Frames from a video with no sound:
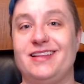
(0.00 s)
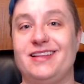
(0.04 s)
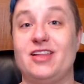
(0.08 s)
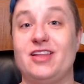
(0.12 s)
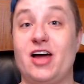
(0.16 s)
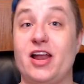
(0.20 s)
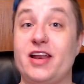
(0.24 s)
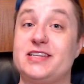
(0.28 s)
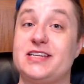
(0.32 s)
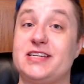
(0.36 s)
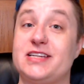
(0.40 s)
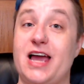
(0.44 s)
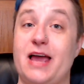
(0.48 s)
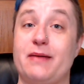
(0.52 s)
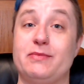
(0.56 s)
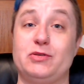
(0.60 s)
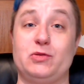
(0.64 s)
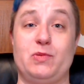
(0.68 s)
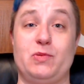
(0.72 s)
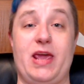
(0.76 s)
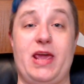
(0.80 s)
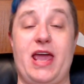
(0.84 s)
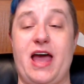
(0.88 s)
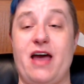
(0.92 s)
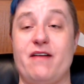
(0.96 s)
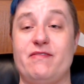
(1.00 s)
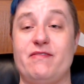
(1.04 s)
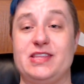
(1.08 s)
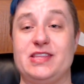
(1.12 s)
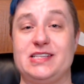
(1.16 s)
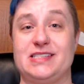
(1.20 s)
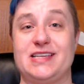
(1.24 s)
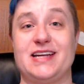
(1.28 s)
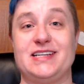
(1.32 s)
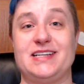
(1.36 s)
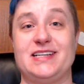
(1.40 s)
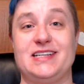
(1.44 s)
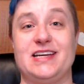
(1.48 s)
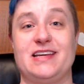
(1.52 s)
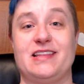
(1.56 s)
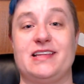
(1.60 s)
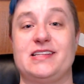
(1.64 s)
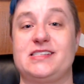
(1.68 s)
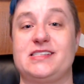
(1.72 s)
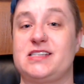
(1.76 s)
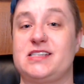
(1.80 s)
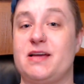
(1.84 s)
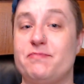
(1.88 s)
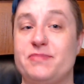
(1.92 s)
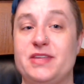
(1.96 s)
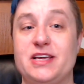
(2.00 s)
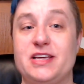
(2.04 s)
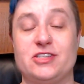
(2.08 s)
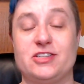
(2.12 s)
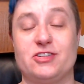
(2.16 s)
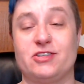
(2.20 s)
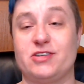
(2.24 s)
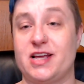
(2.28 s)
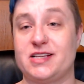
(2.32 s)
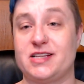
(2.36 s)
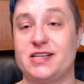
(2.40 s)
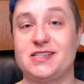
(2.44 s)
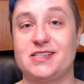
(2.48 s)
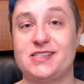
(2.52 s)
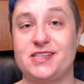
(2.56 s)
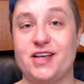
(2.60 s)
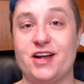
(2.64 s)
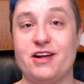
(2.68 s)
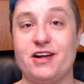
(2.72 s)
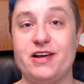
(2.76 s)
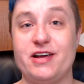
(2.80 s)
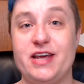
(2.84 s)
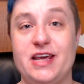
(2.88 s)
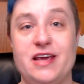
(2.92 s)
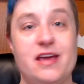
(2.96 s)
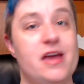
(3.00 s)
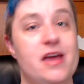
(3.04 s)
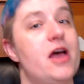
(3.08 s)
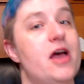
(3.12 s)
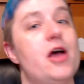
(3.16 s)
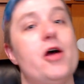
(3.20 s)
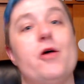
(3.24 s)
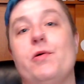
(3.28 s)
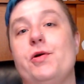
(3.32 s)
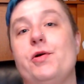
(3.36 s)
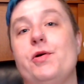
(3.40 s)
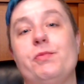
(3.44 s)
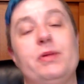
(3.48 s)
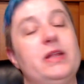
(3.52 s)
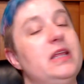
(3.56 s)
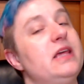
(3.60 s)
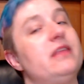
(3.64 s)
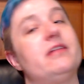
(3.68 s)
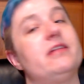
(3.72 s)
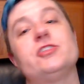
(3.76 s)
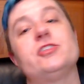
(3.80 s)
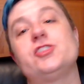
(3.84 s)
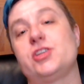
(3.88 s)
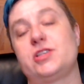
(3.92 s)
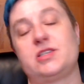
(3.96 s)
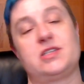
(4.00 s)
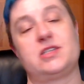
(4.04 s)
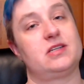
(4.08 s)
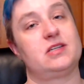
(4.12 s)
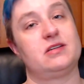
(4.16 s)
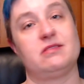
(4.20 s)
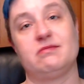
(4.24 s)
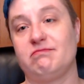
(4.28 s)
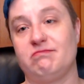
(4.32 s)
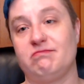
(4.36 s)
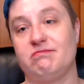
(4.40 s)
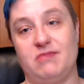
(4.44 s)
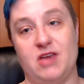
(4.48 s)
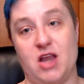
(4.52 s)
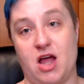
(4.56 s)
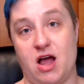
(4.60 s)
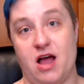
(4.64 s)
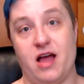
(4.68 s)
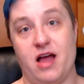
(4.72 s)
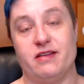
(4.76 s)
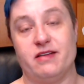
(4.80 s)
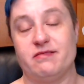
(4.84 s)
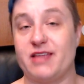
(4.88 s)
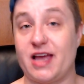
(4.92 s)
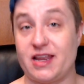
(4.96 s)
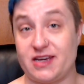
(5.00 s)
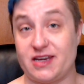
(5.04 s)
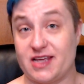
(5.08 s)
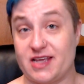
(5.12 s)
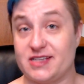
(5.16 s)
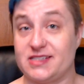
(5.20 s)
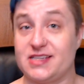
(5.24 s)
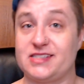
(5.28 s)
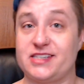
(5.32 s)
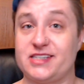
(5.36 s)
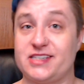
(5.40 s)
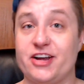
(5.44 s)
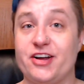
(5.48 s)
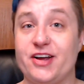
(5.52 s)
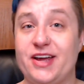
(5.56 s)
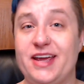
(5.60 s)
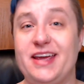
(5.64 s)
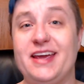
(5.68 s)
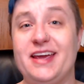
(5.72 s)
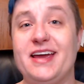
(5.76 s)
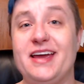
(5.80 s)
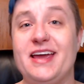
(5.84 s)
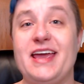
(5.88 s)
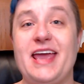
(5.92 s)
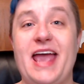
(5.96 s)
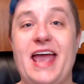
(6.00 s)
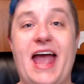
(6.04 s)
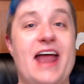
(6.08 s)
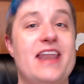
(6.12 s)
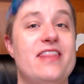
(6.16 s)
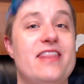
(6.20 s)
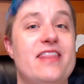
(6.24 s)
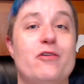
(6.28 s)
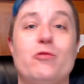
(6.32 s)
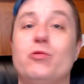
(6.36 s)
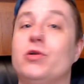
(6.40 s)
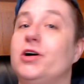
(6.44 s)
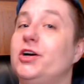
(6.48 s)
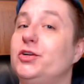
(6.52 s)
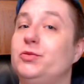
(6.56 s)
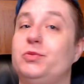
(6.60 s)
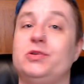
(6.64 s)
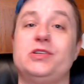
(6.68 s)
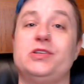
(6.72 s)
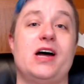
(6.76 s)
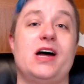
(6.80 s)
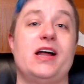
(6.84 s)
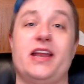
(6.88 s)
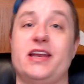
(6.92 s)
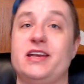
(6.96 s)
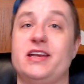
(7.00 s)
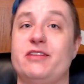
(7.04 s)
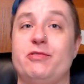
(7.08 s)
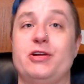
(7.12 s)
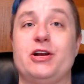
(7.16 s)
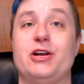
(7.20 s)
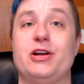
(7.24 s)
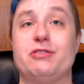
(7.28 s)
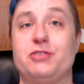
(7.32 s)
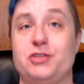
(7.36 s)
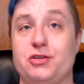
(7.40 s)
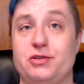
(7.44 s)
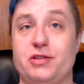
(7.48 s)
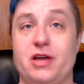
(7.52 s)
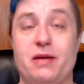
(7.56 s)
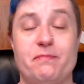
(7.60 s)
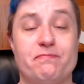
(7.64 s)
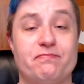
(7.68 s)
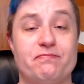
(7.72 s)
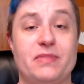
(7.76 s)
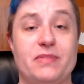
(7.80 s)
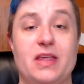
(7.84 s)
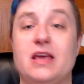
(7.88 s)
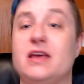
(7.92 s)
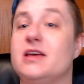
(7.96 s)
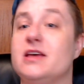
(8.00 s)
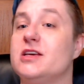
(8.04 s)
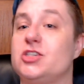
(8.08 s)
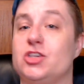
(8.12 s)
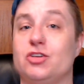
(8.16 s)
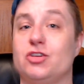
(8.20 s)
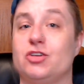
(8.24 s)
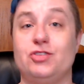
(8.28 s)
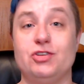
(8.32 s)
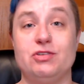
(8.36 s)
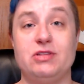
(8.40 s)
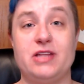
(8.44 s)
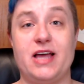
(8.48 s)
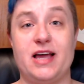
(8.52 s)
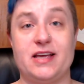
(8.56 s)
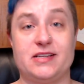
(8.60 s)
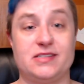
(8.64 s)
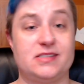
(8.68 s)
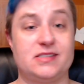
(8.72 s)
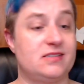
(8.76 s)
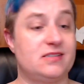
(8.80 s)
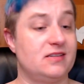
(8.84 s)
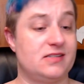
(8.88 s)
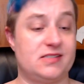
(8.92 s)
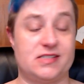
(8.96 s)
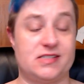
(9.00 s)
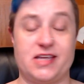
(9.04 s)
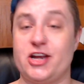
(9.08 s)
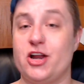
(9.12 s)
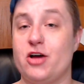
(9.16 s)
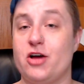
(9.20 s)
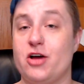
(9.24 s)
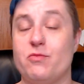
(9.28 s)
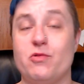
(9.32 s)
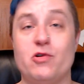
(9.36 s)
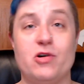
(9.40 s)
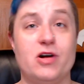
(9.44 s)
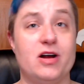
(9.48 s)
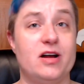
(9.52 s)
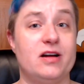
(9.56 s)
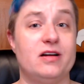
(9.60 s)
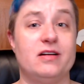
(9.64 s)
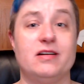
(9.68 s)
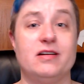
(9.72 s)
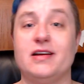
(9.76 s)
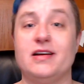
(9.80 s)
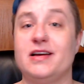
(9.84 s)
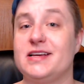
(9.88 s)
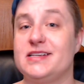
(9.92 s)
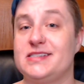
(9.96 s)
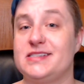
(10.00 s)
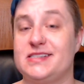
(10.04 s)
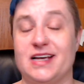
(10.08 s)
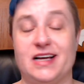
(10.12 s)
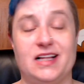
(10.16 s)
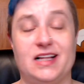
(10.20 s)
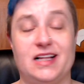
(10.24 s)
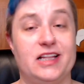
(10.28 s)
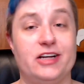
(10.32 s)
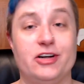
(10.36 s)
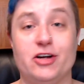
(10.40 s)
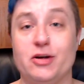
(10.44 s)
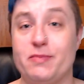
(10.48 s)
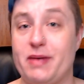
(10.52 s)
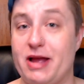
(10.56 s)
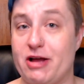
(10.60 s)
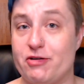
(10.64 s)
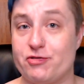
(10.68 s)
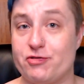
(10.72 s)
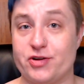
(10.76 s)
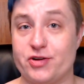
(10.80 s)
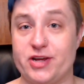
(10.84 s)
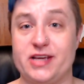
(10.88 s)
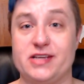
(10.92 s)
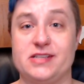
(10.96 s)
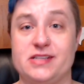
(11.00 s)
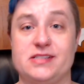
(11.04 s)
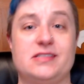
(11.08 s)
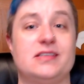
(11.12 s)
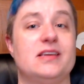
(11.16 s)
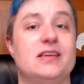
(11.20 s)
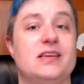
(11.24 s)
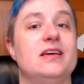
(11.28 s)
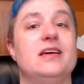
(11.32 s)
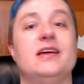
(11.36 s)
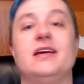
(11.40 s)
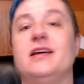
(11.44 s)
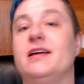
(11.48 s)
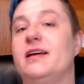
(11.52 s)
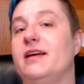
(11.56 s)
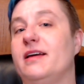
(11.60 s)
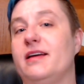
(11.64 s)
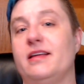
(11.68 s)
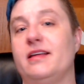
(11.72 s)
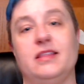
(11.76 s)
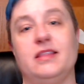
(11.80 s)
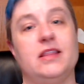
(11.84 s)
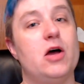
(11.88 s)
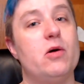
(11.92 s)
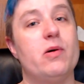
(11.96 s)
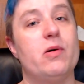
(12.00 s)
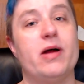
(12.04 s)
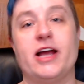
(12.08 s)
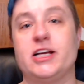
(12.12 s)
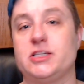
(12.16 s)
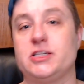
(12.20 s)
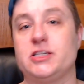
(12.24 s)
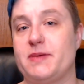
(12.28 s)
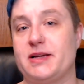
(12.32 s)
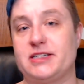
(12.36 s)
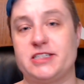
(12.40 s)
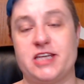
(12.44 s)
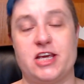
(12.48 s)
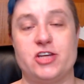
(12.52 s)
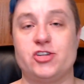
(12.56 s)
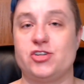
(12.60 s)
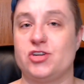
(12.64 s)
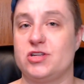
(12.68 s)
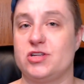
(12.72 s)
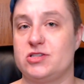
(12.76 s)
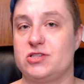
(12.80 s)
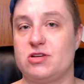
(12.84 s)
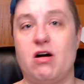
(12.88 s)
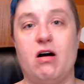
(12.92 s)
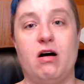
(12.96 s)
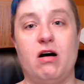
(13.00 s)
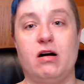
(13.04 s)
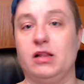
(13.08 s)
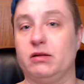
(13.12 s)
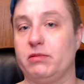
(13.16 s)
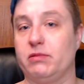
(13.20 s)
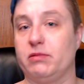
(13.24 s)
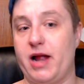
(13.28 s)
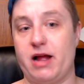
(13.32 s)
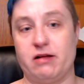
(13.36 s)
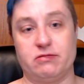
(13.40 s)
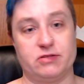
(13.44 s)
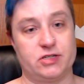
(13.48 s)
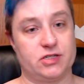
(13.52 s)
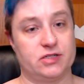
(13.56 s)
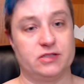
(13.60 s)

lot of times we have this idea that some things are necessary when really they're just not that necessary, and the world will not end if we don't do them. So do less, say no more, set clearer boundaries, lower expectations all around.